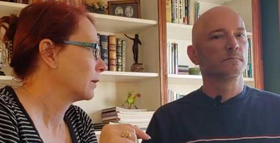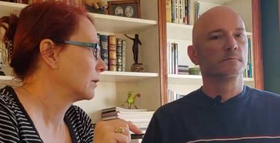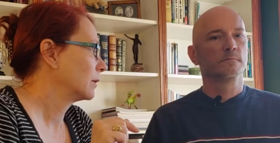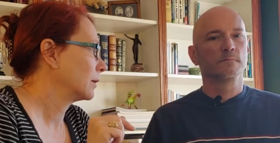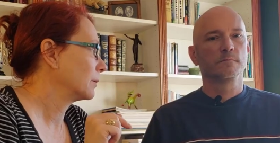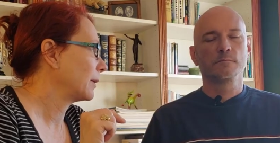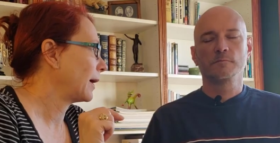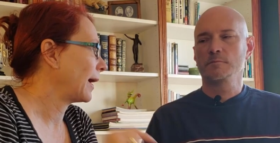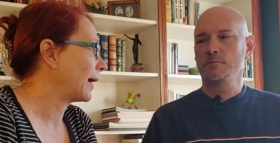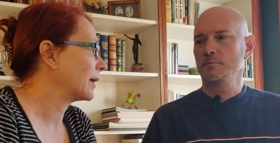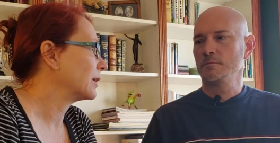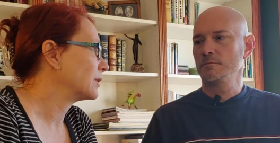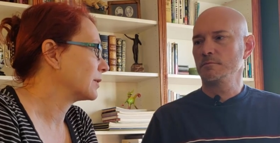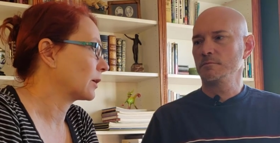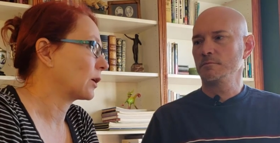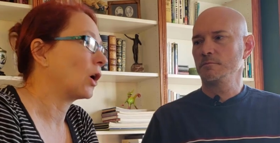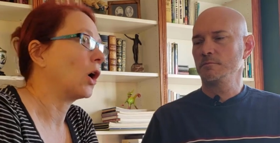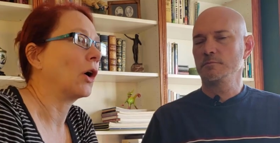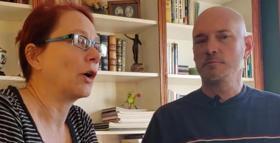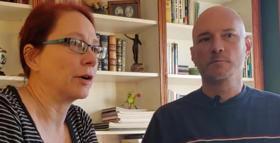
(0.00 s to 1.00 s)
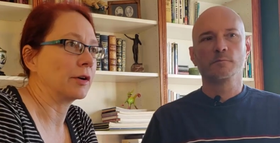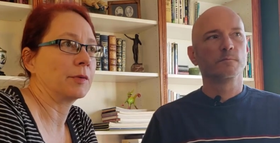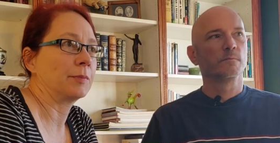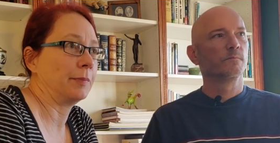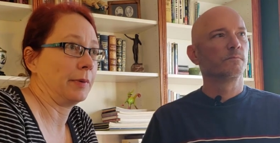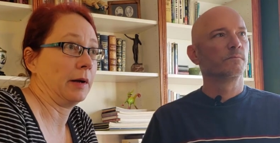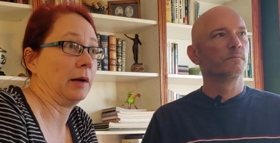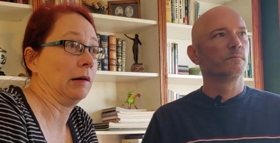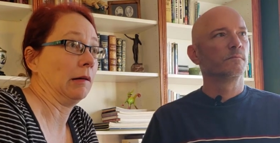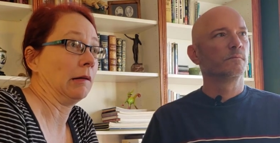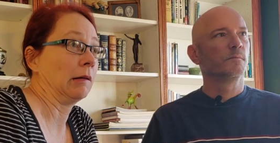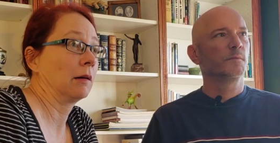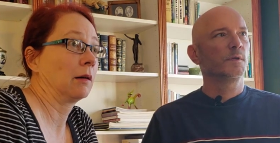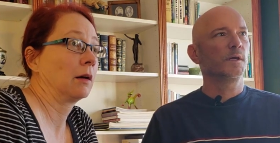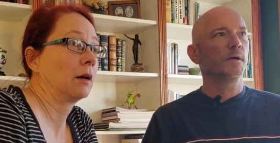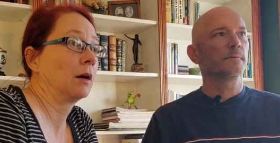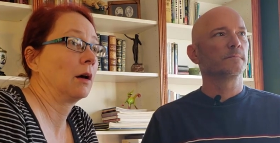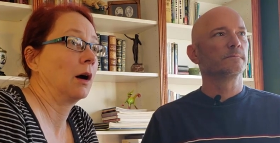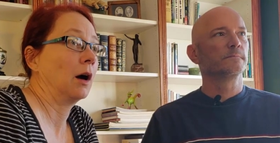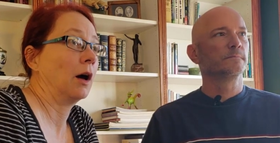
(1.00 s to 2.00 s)
Speaker 1: the add to cart button.
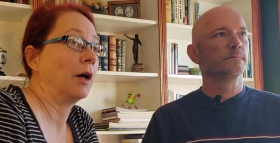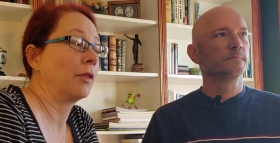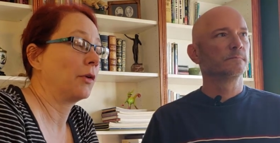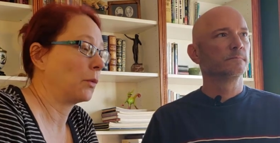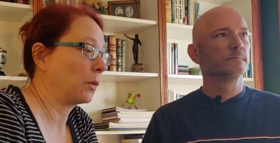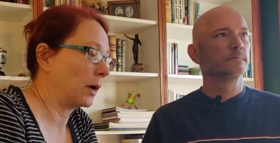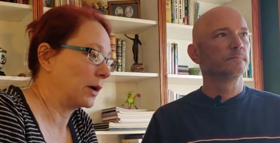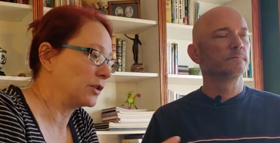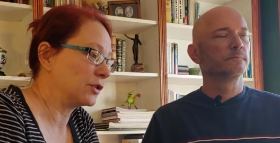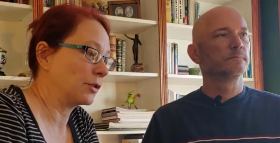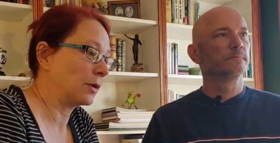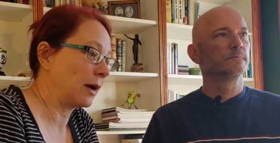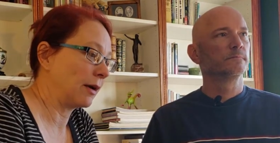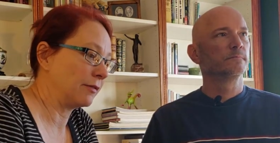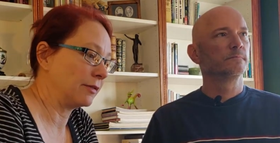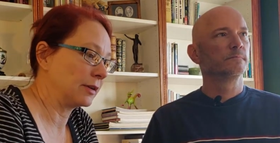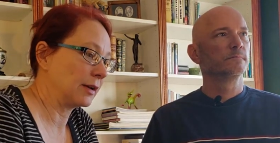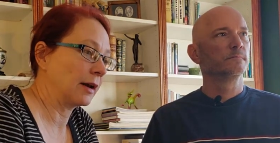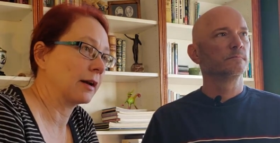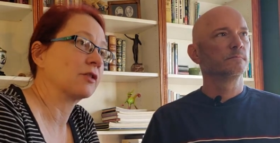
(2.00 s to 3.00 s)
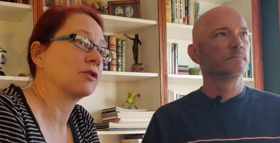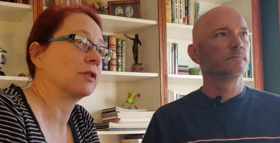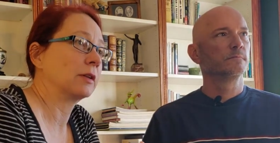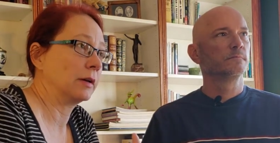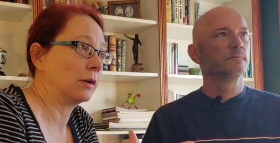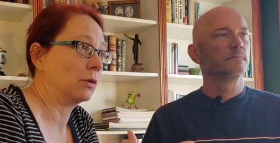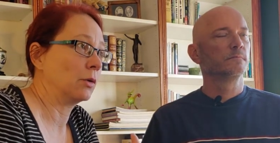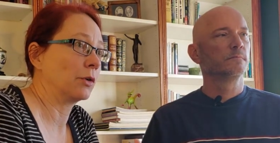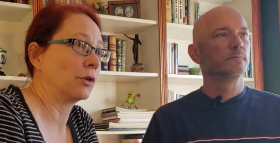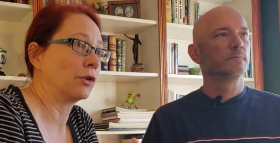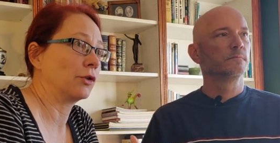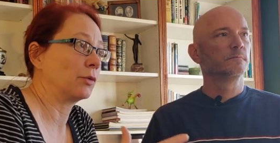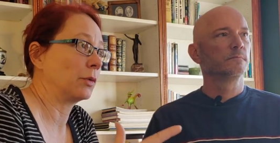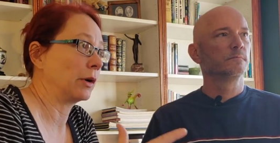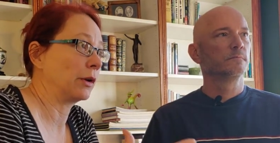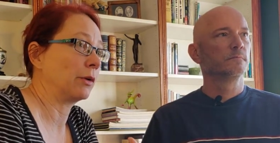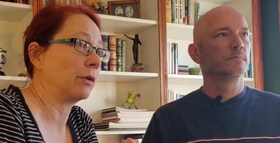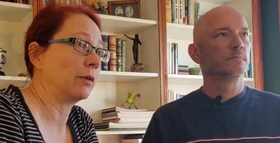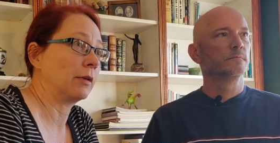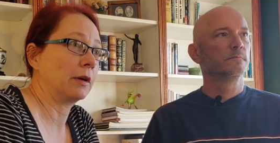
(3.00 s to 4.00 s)
Yeah. Otherwise, you haven't actually ordered
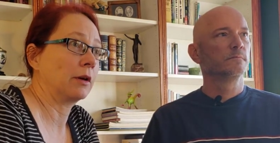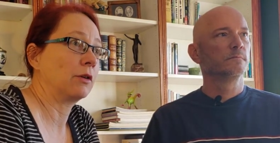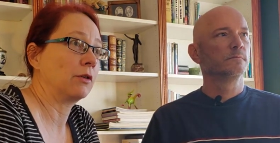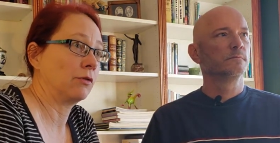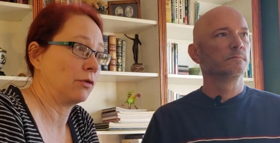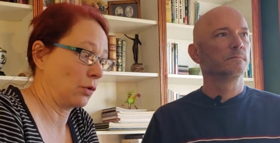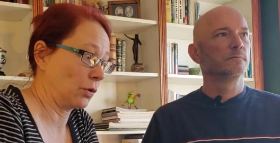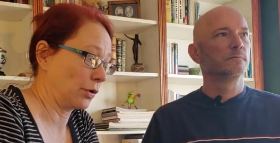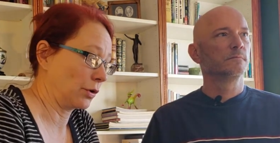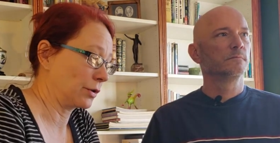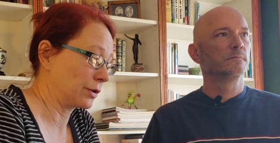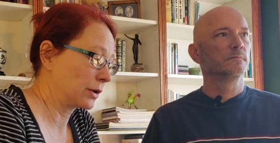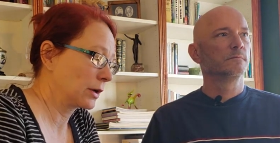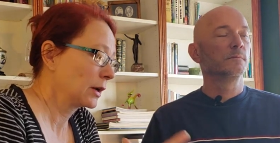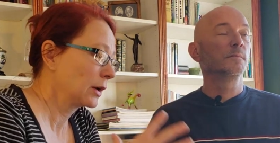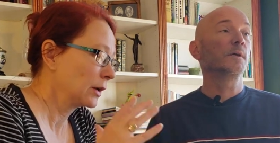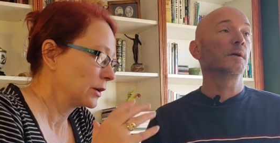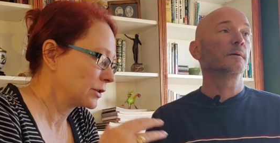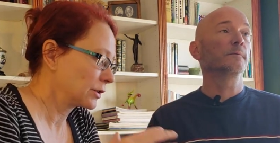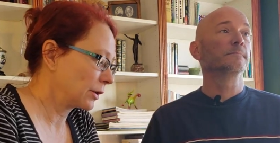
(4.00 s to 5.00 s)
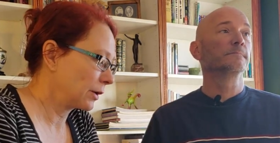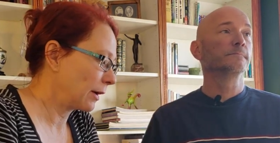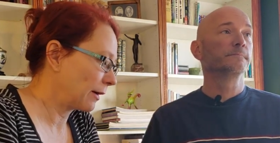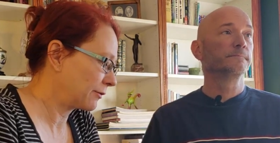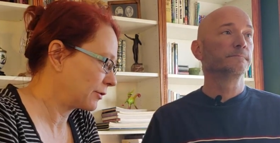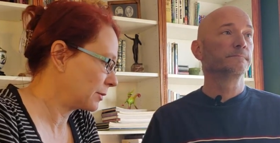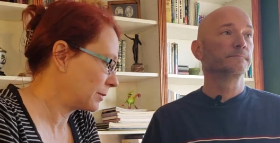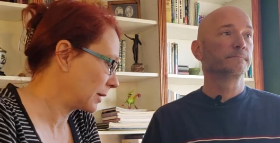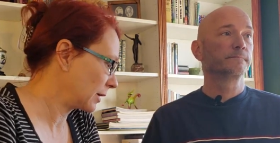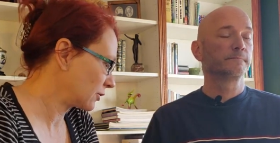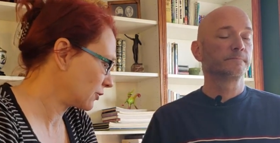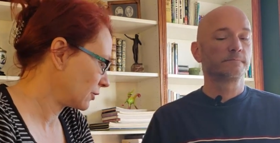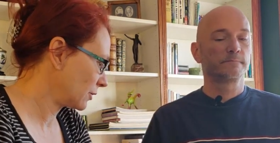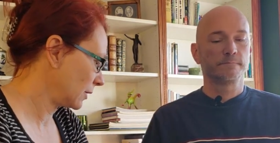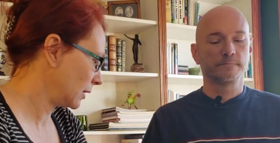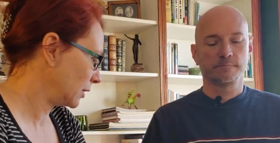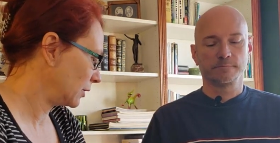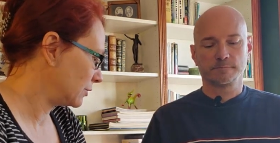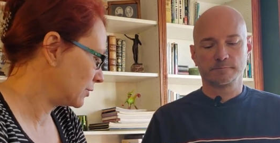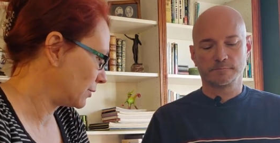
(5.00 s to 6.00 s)
what you think you've ordered. Yeah. So you have to make sure
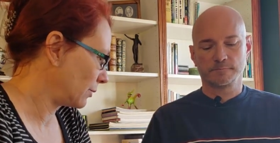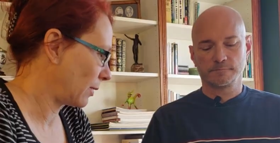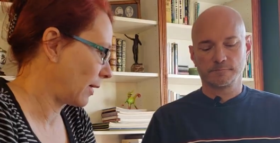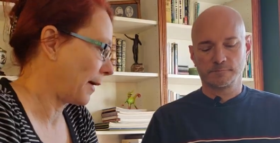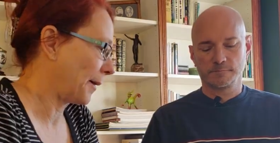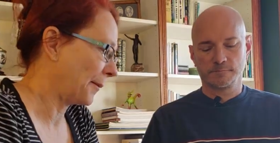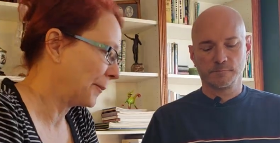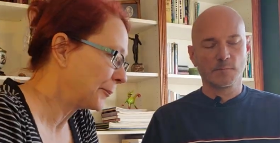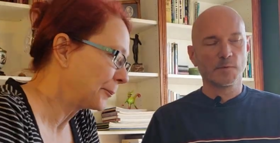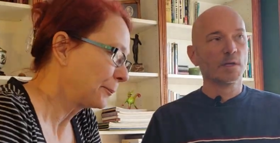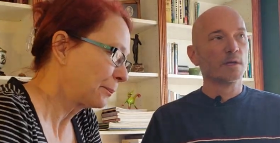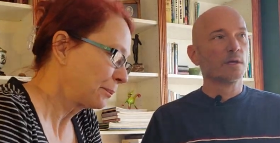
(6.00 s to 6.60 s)
that you do that.